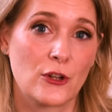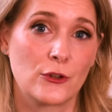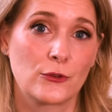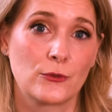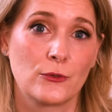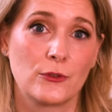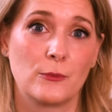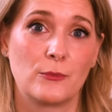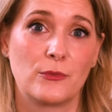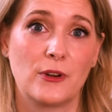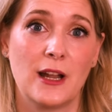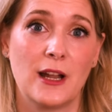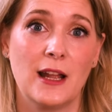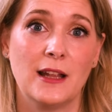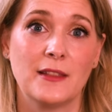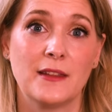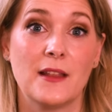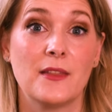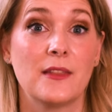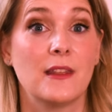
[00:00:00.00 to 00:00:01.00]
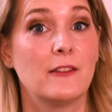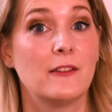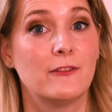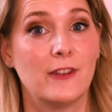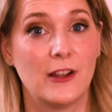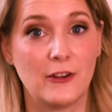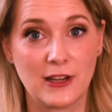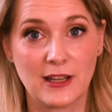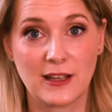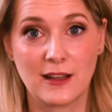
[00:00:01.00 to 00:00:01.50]
out to the brand and they
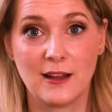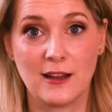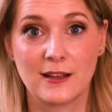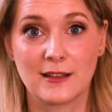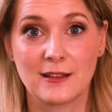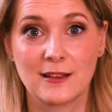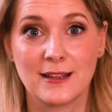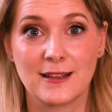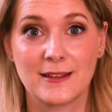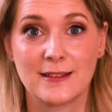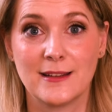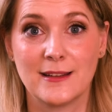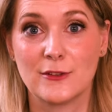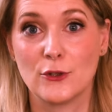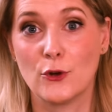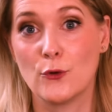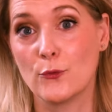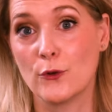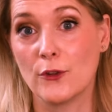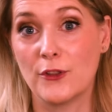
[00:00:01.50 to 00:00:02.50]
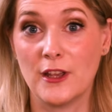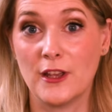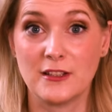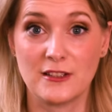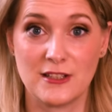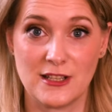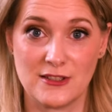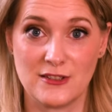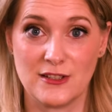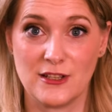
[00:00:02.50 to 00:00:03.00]
very kindly sent over their
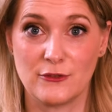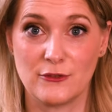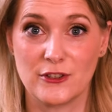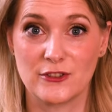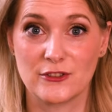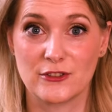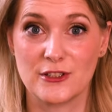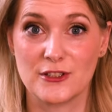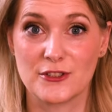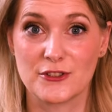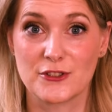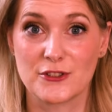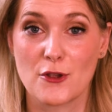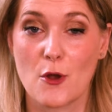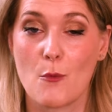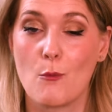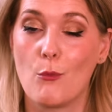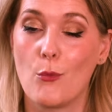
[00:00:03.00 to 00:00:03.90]
testing results.